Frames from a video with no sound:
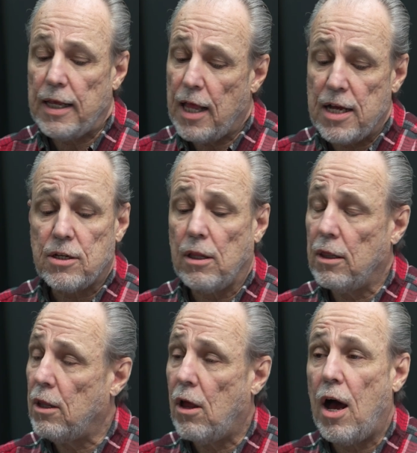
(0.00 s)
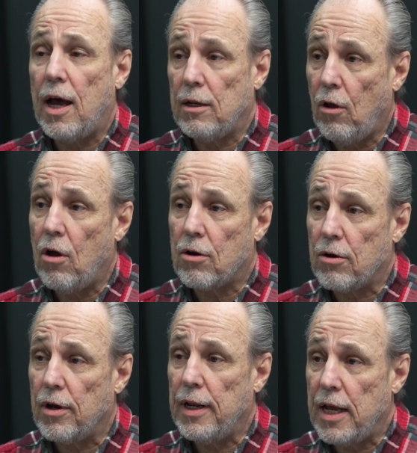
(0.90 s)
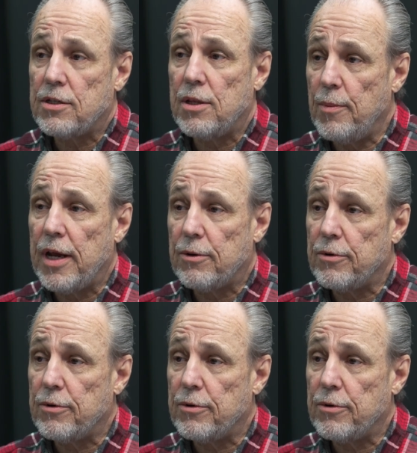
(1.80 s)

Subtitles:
last a lot longer, and that's the main